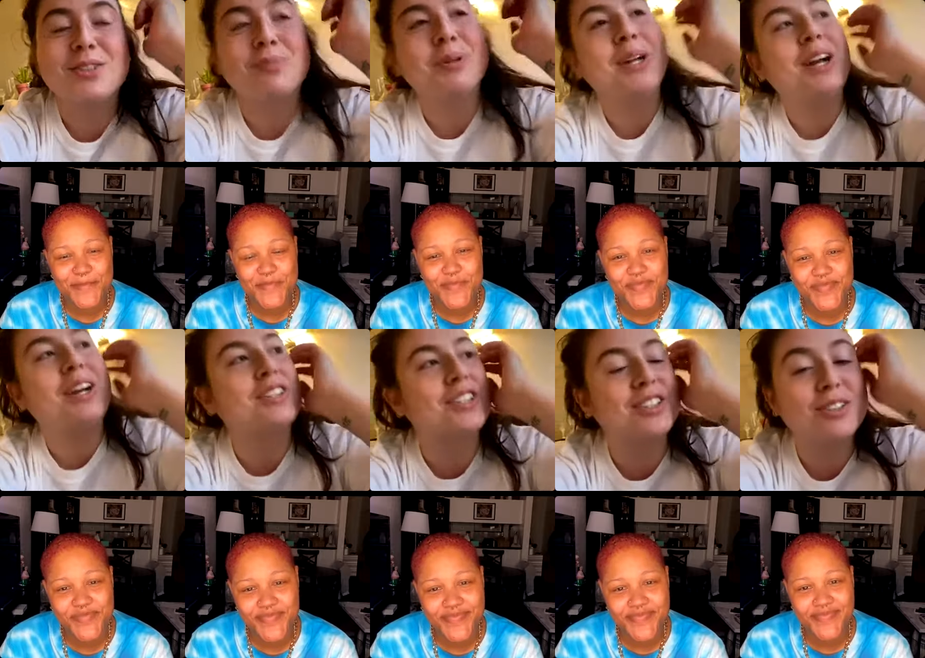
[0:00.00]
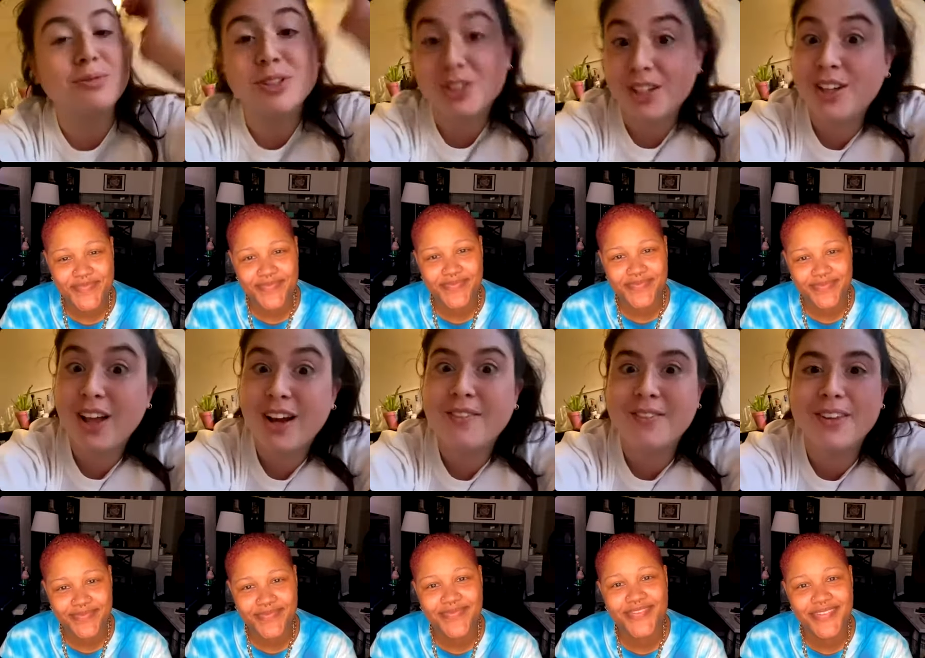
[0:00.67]
Speaker 1: productions, which a
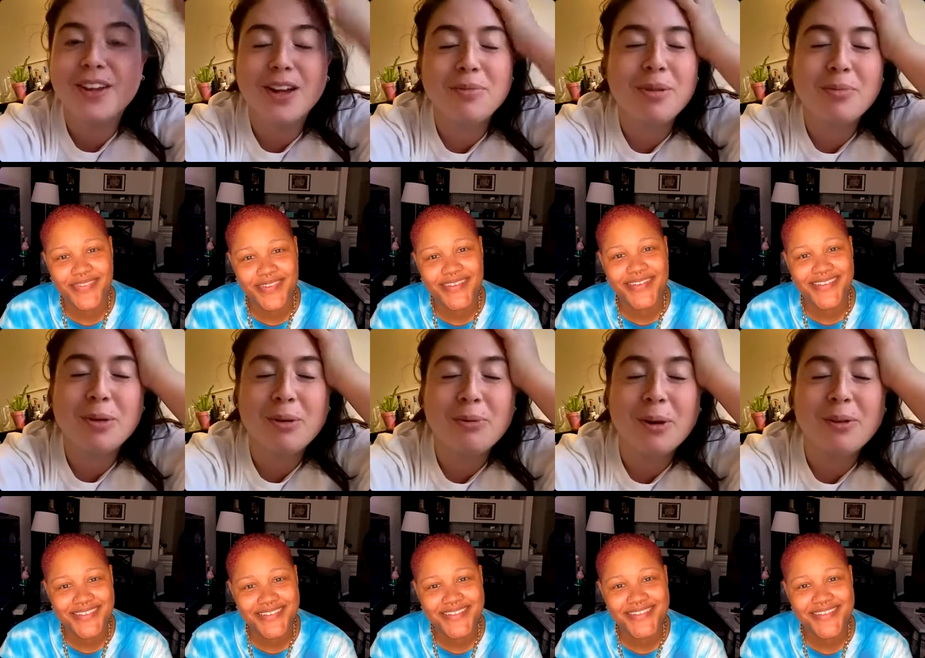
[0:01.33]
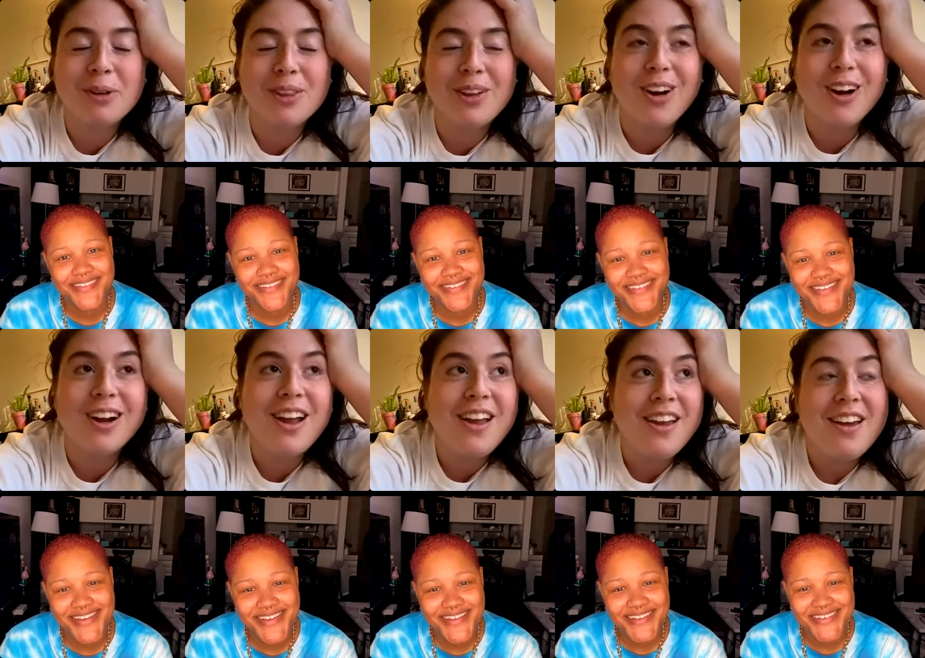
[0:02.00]
lot of the young people we work with
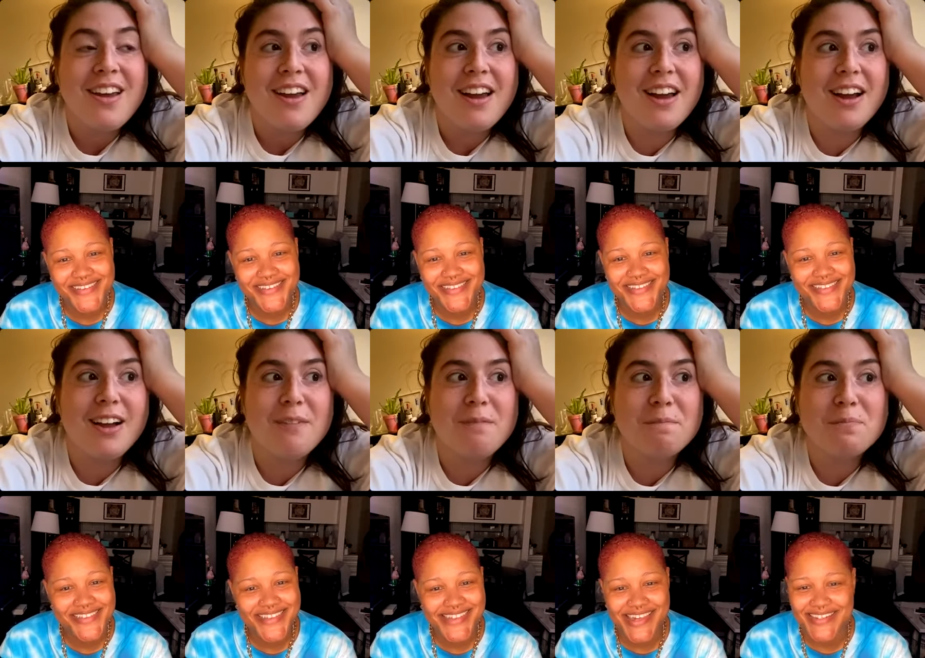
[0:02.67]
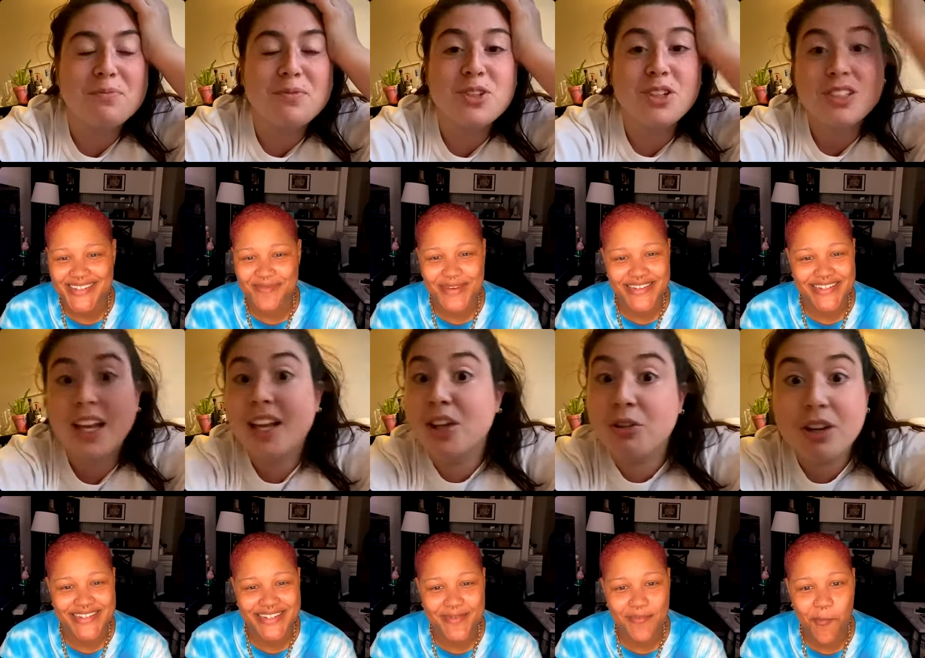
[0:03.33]
are,
Speaker 2: um that's amazing. Just,
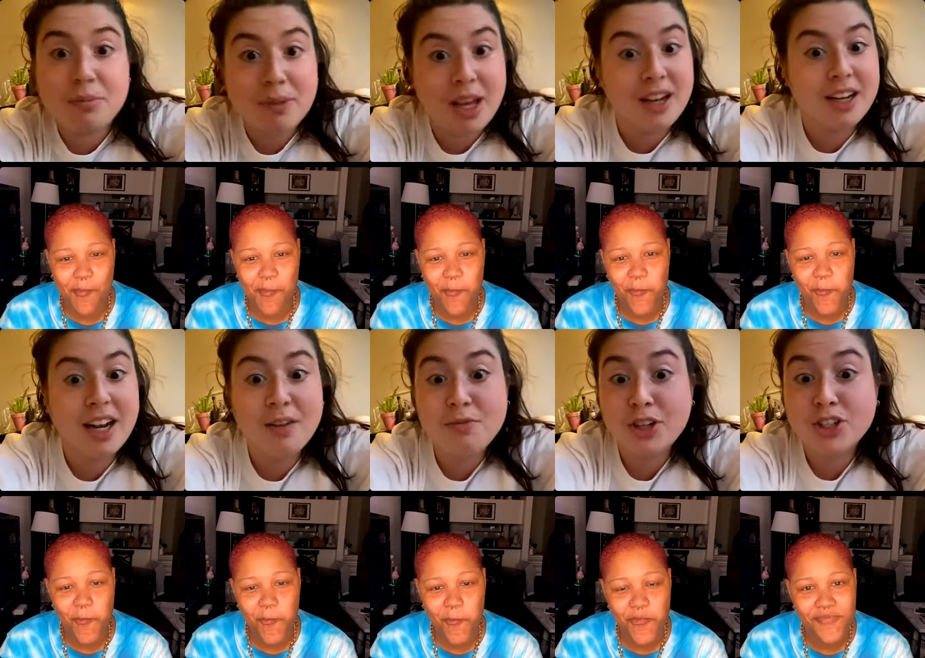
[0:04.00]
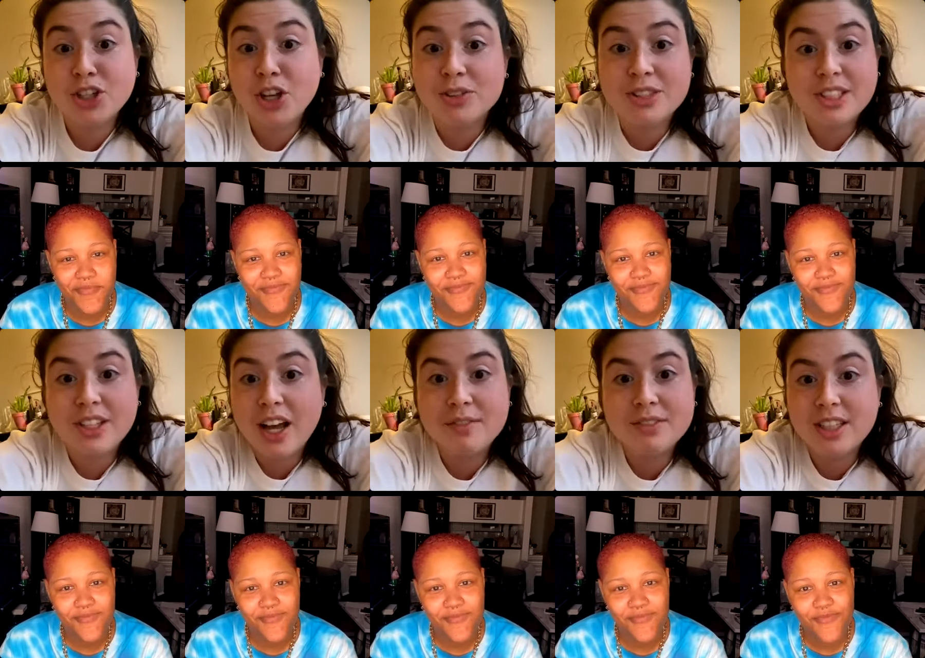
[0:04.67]
Speaker 1: like, you can be on a Netflix show and
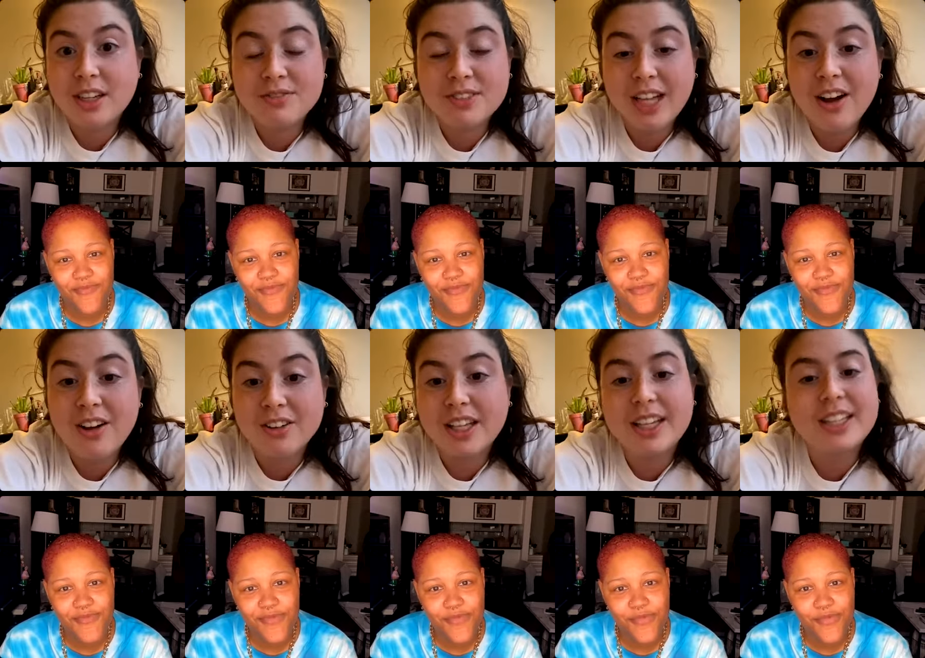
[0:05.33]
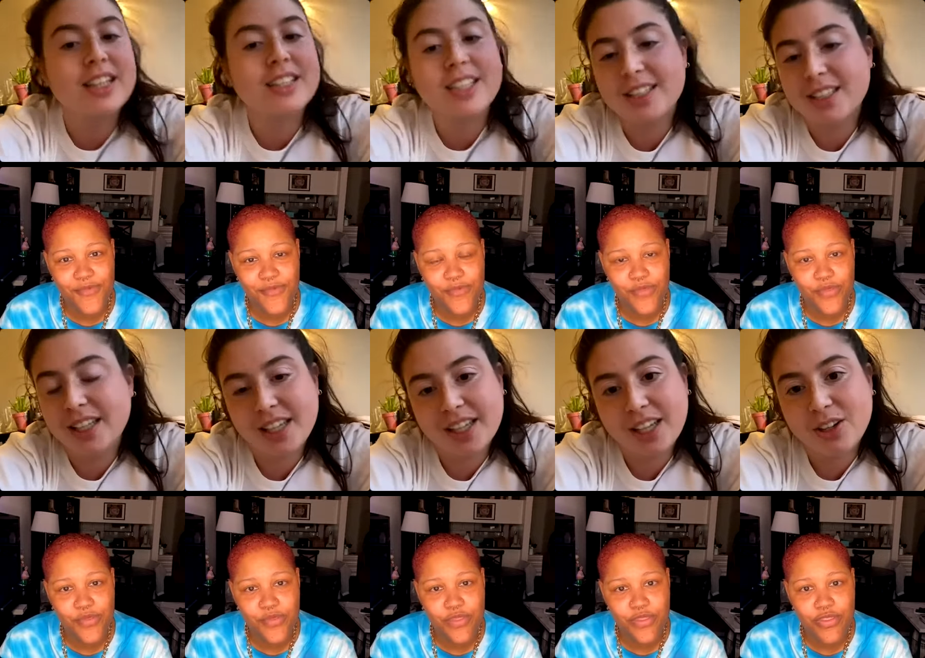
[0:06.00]
still have self-doubt. Like that's not
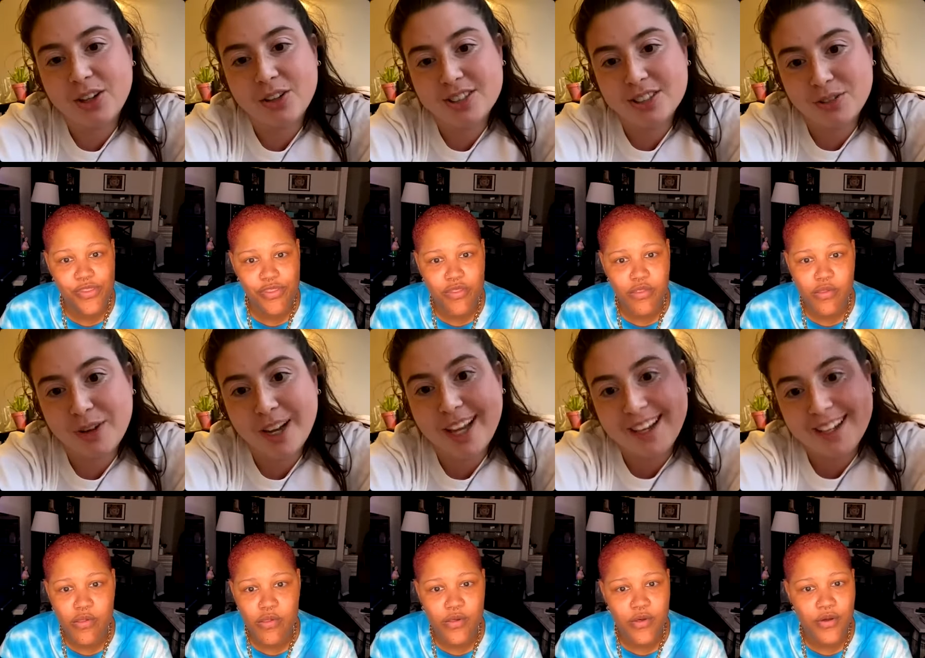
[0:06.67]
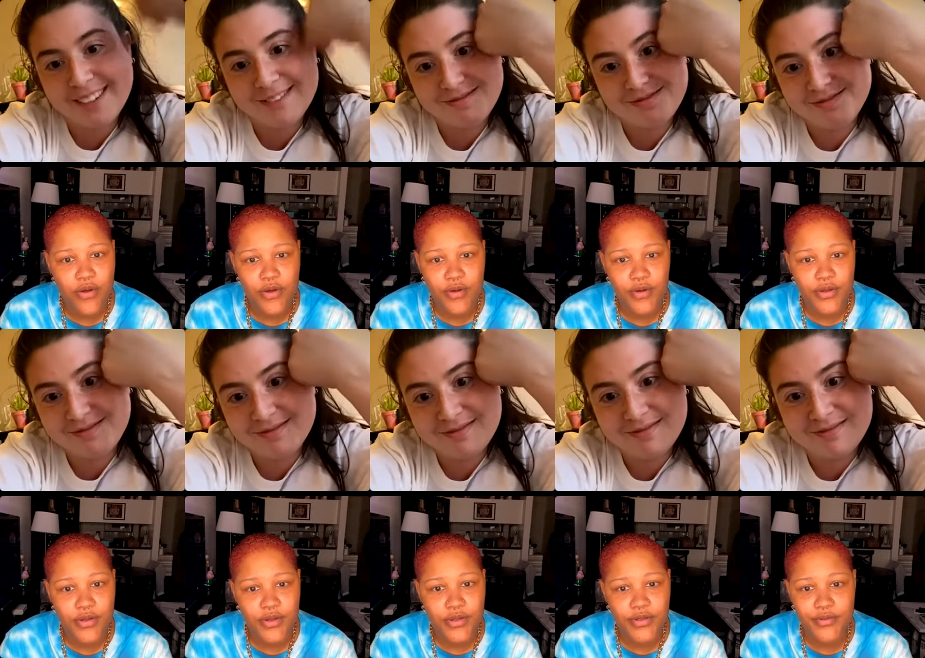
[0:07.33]
something that goes away.
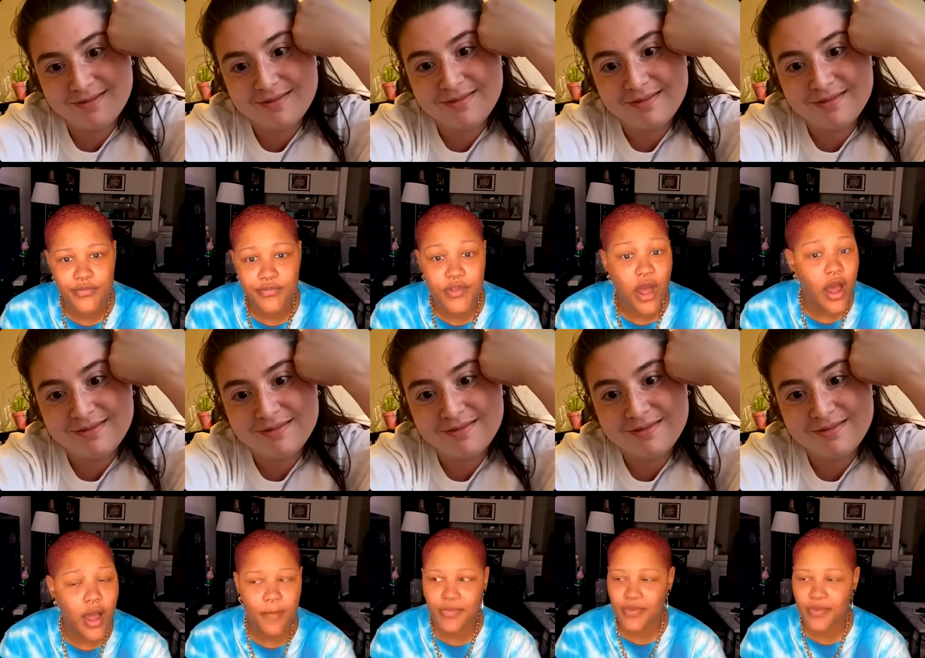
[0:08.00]
Speaker 2: No, I'm